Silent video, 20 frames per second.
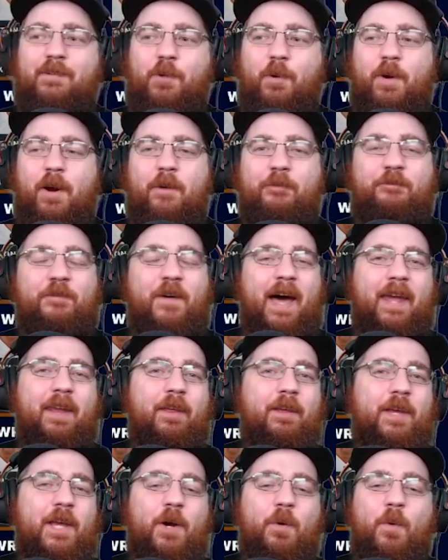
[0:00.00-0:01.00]
So in our
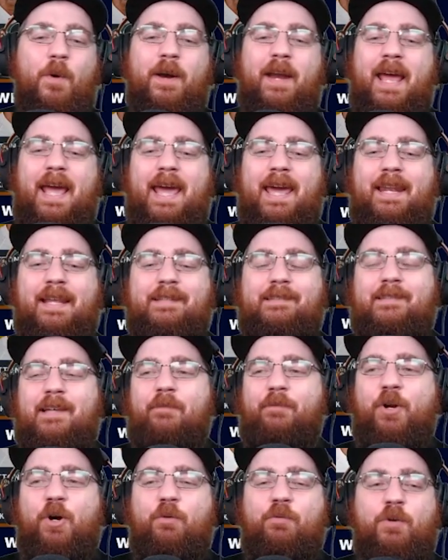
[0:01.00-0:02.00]
final year, we're an
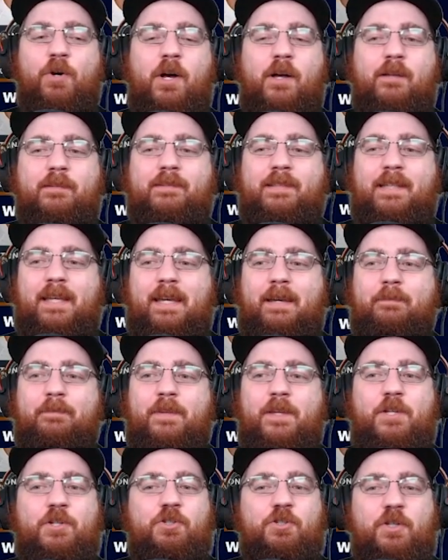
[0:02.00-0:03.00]
87 overall team.
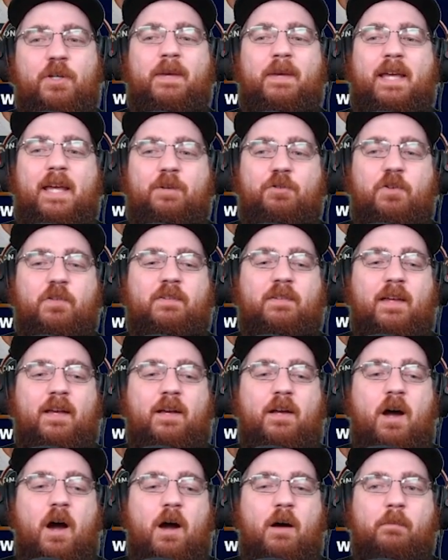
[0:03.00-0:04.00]
This should be interesting.
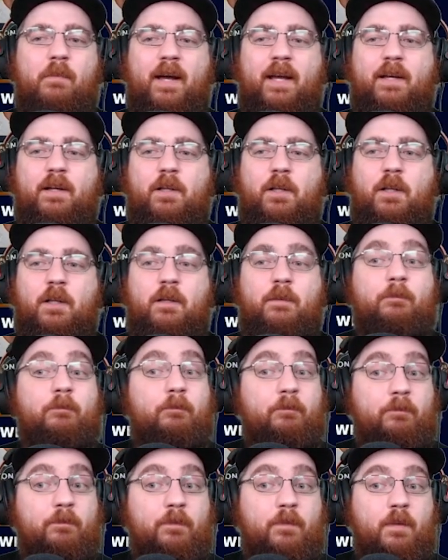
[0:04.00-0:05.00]
Carmichael,
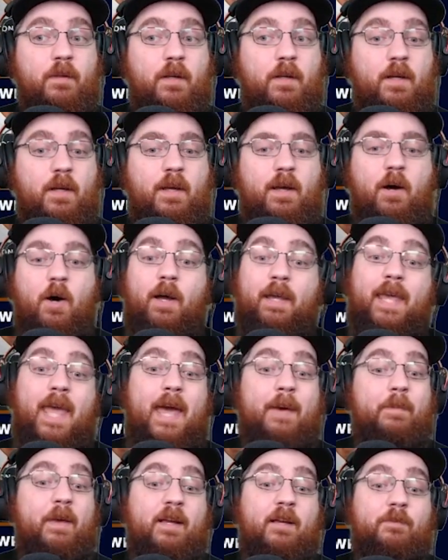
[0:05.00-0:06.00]
oh, I
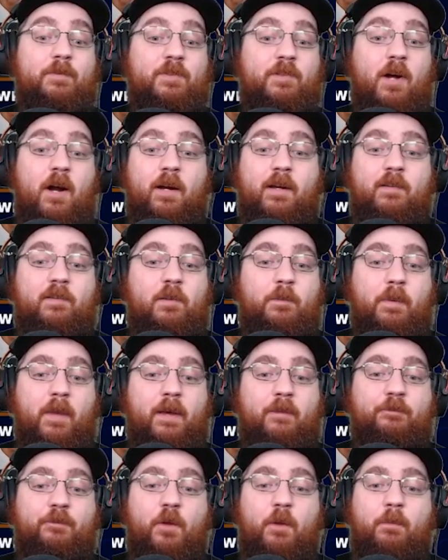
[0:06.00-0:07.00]
can't make him start because he's
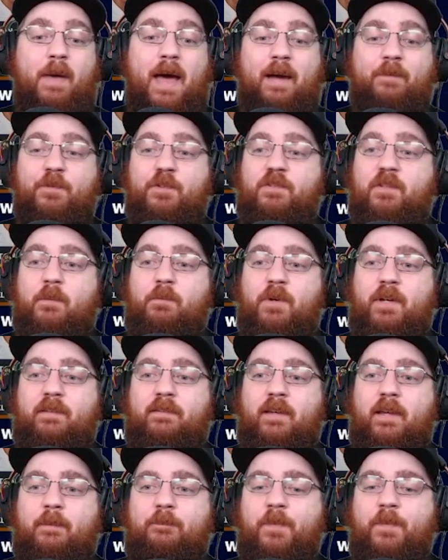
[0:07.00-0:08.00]
playing fullback for some
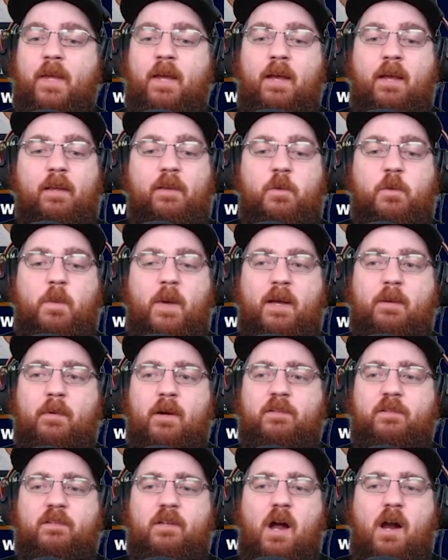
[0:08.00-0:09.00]
reason. Let's make him
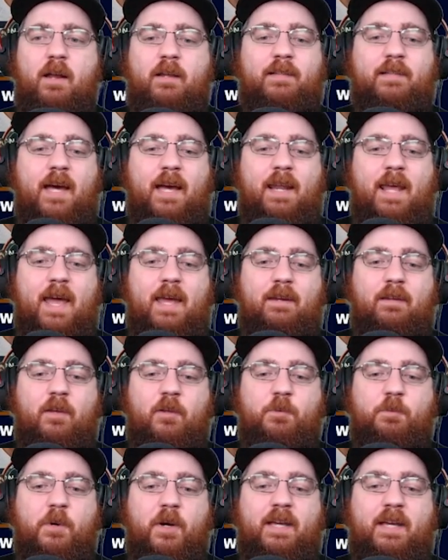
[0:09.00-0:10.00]
our starting tight end.
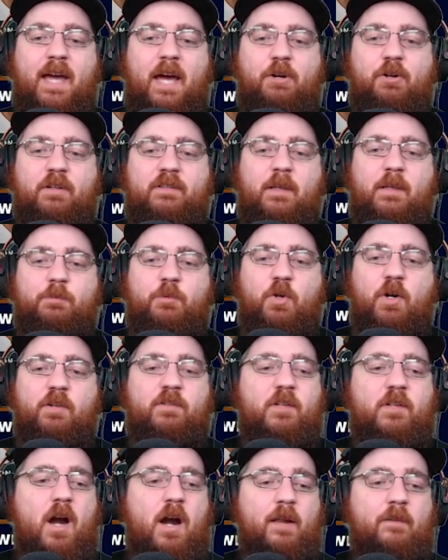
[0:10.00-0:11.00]
Let's put Kendricks up to our
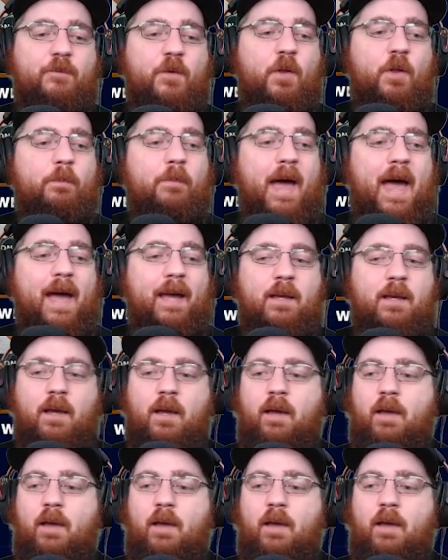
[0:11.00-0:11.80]
starting fullback.